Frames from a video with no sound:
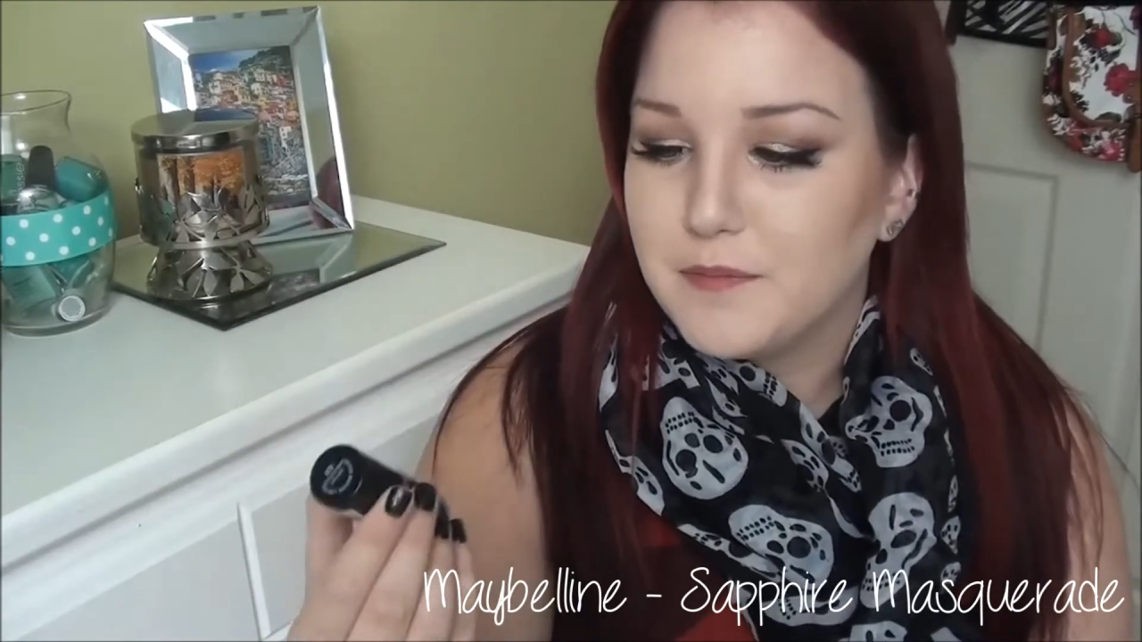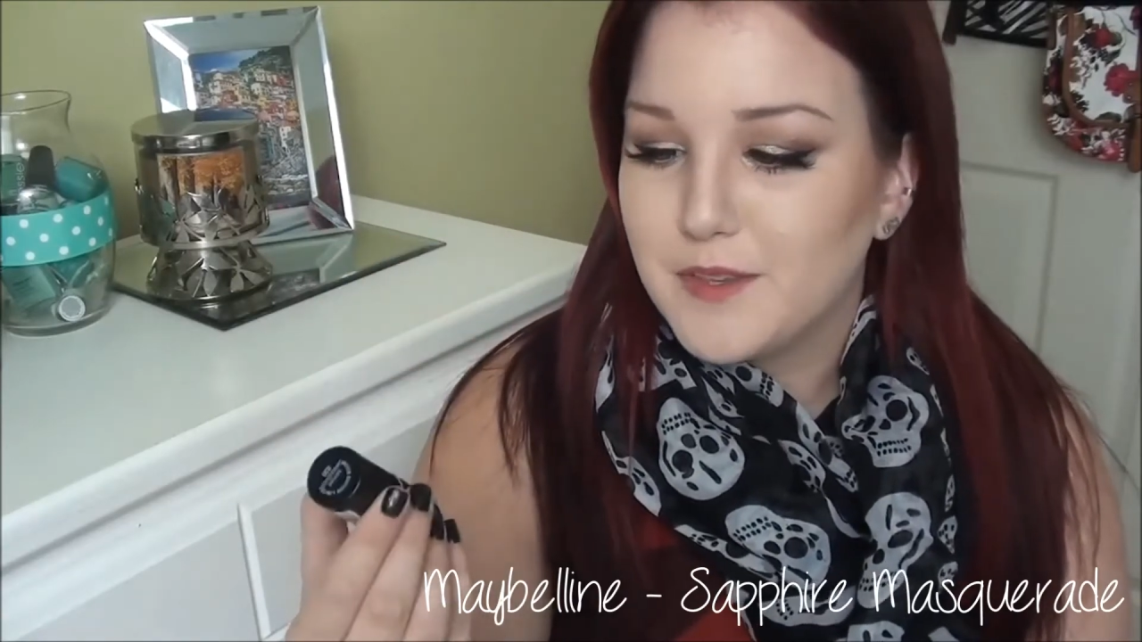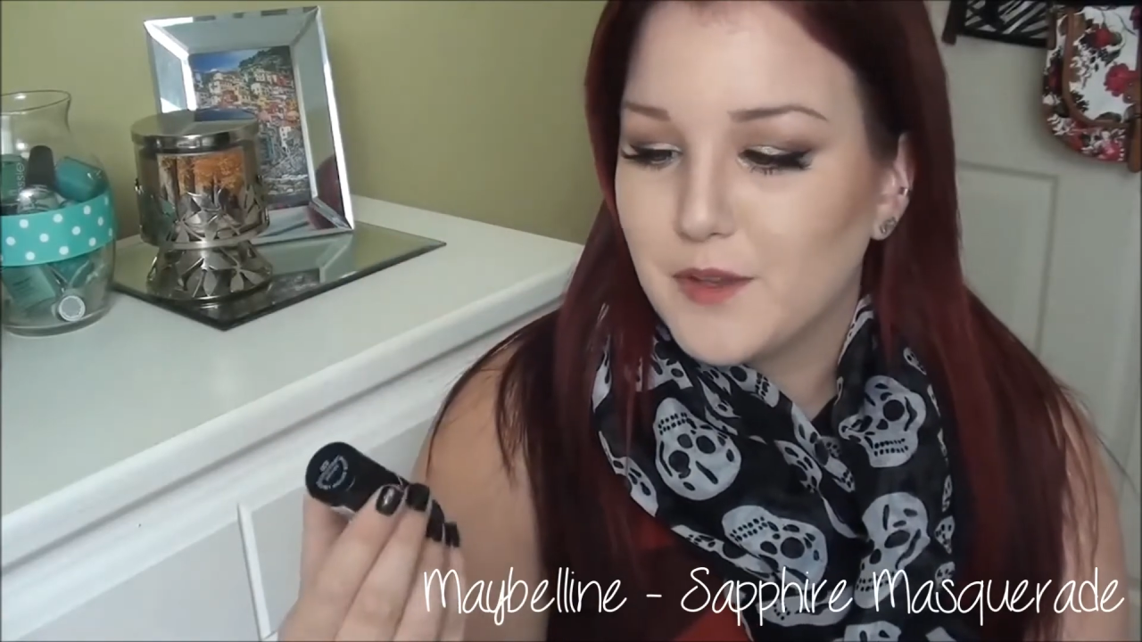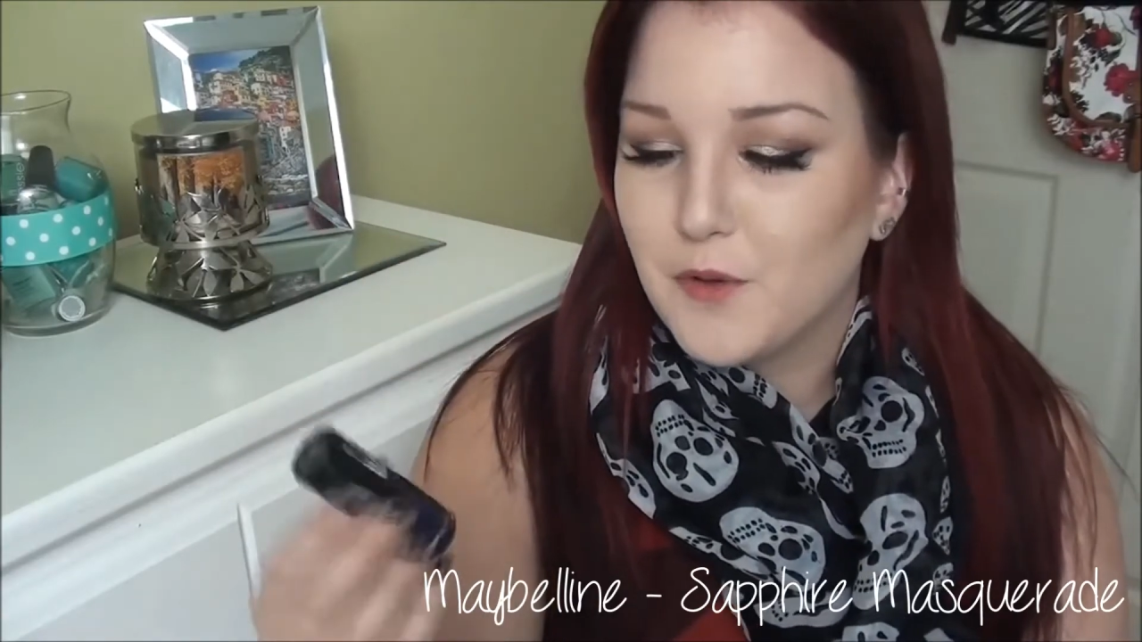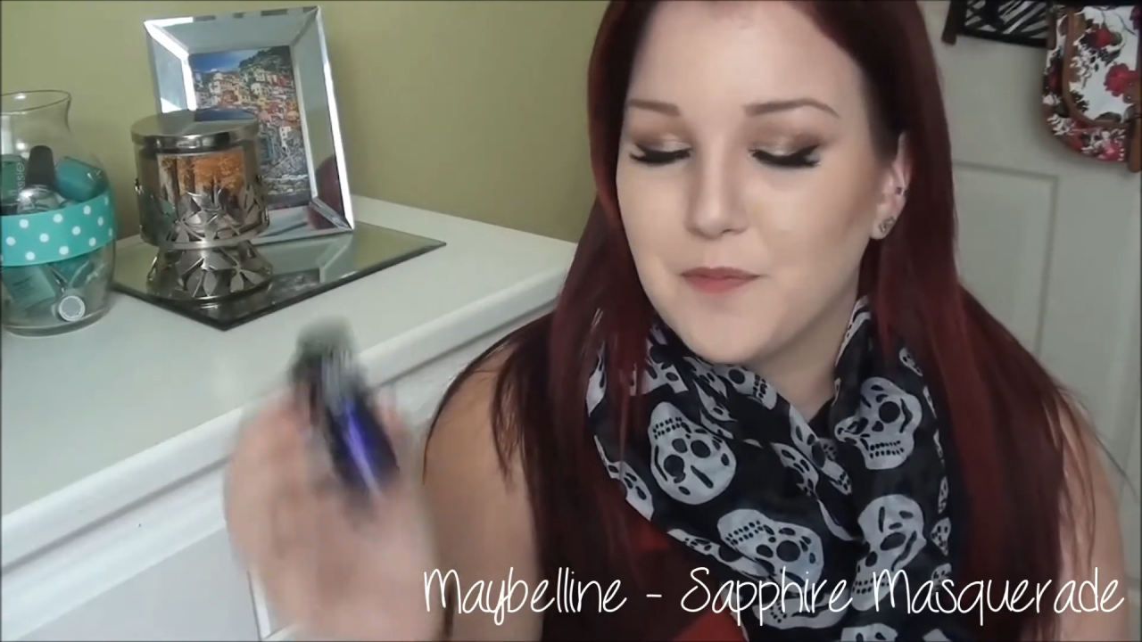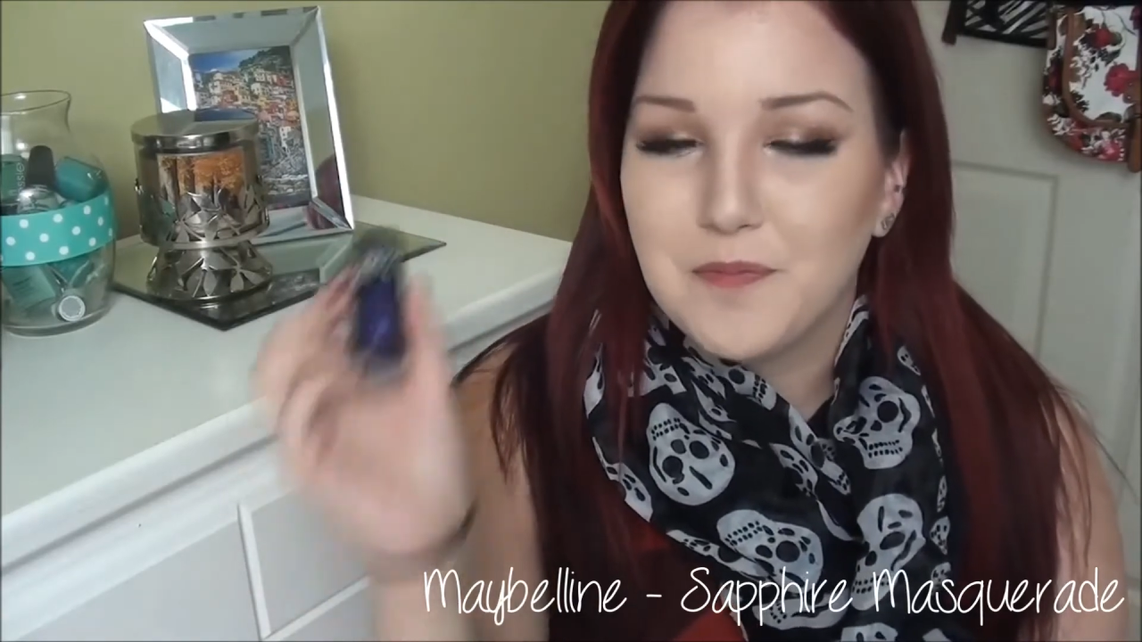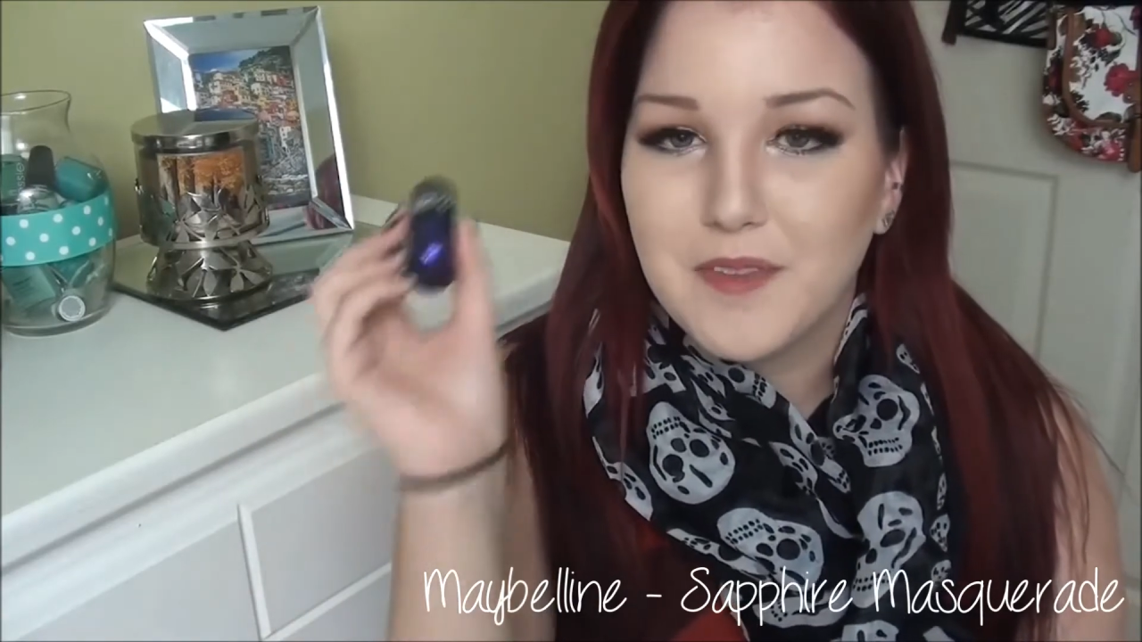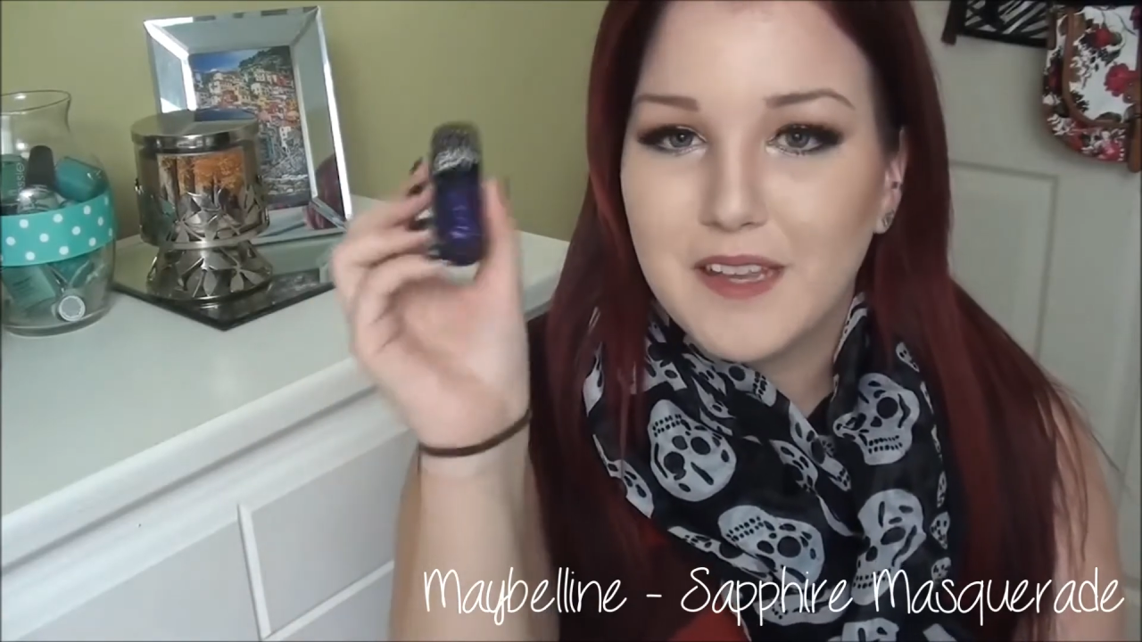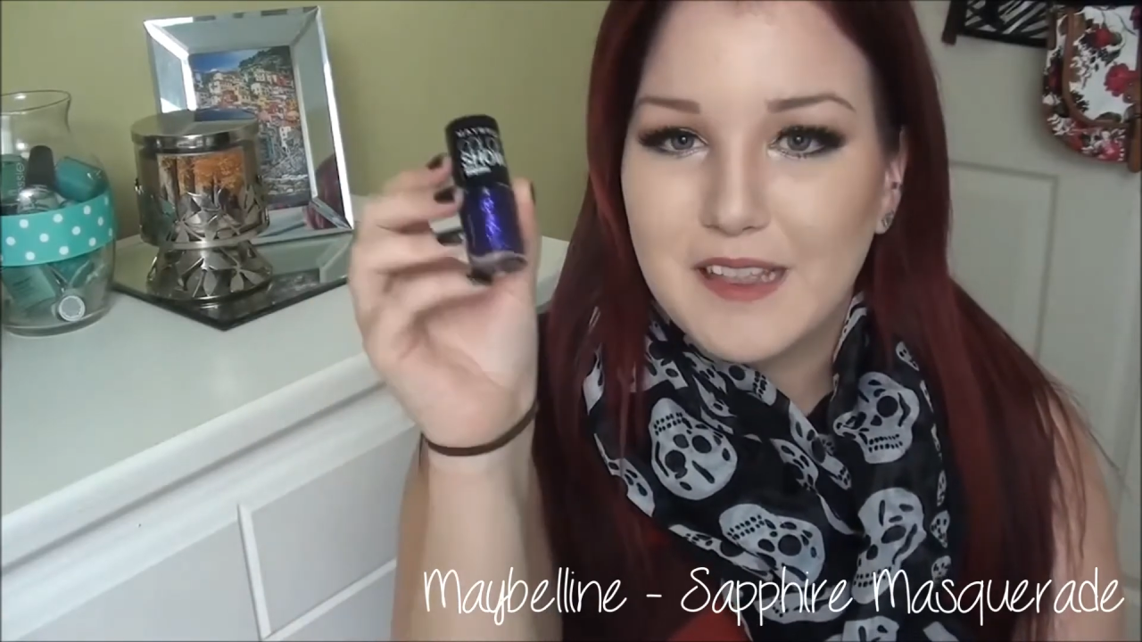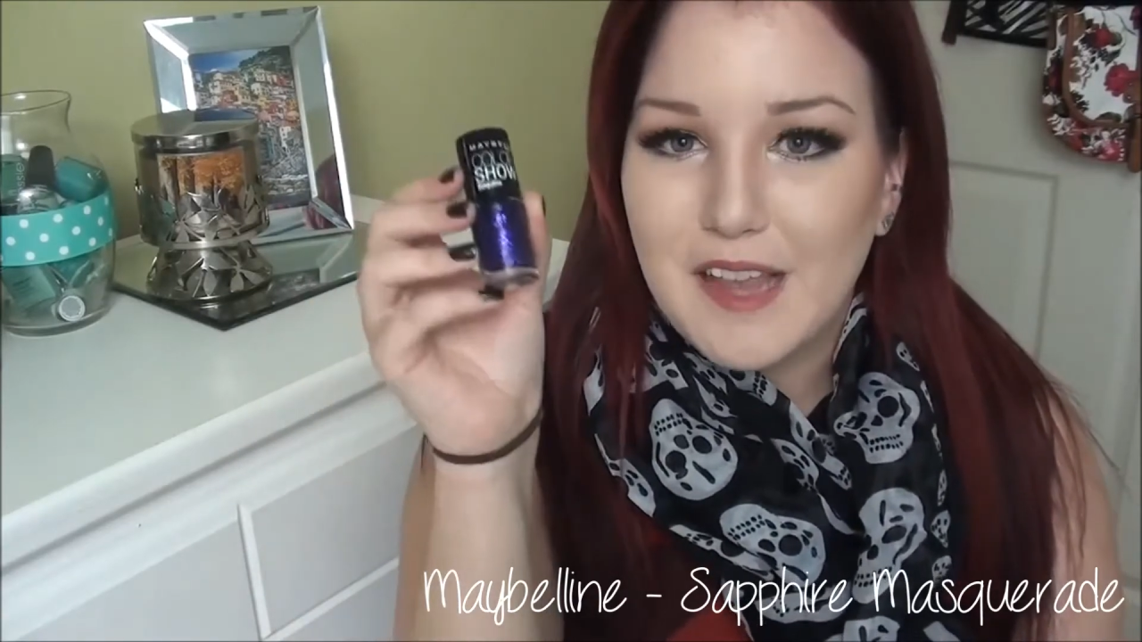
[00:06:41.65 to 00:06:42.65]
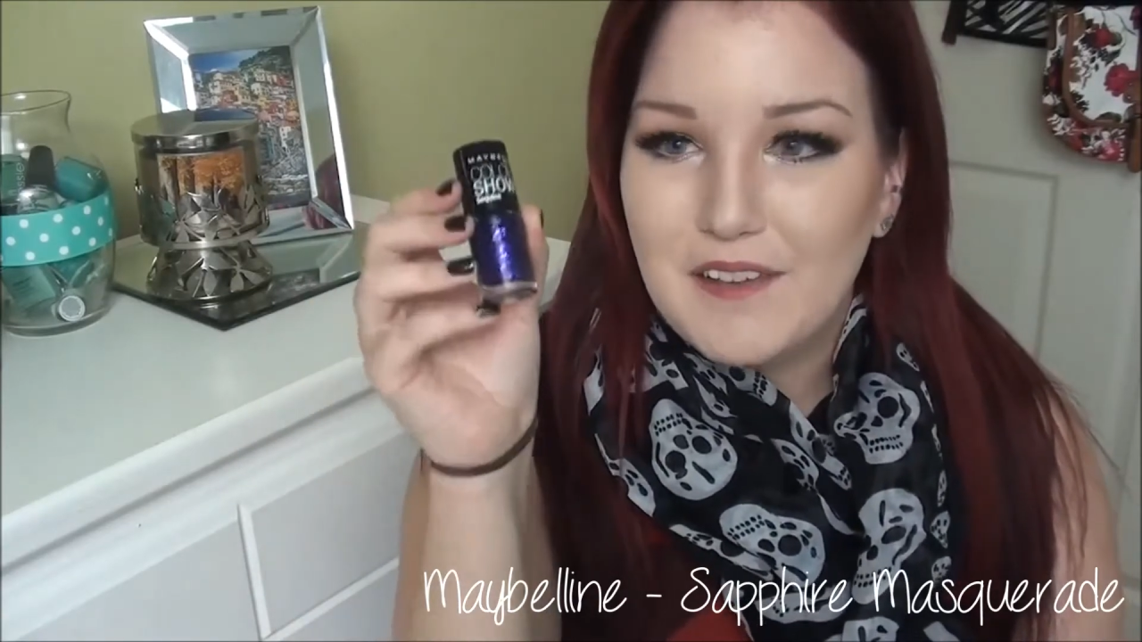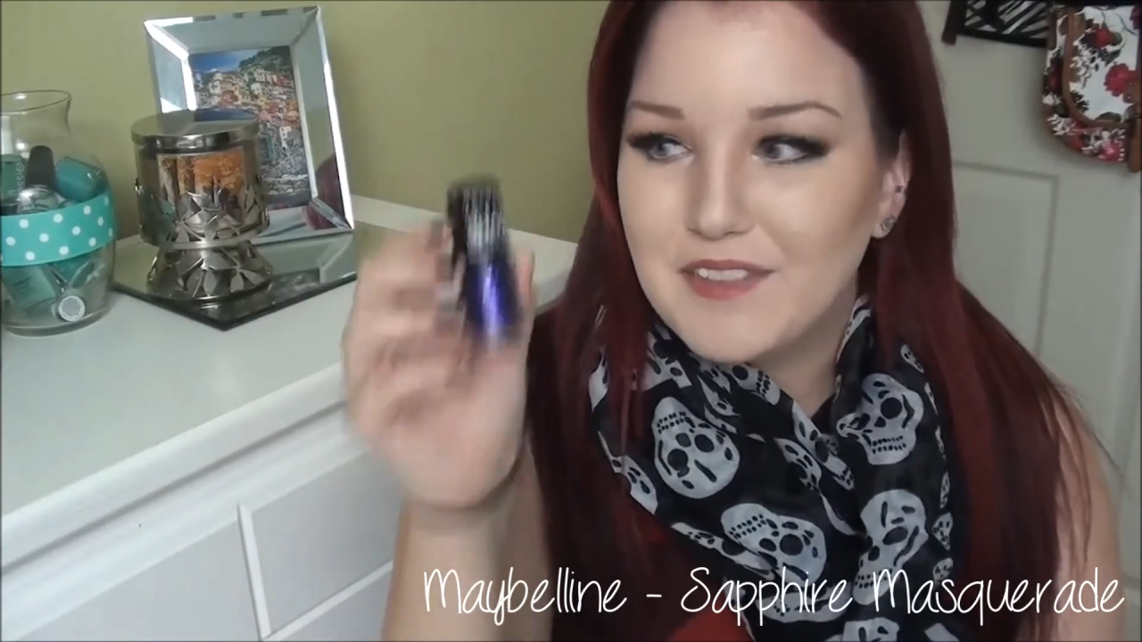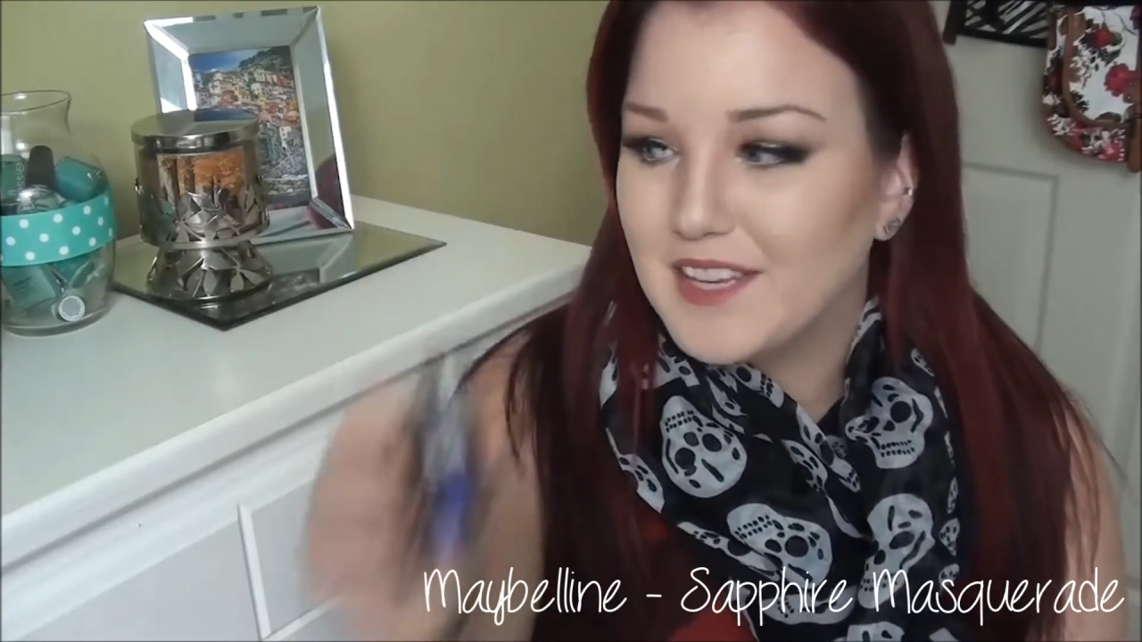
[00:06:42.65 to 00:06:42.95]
so love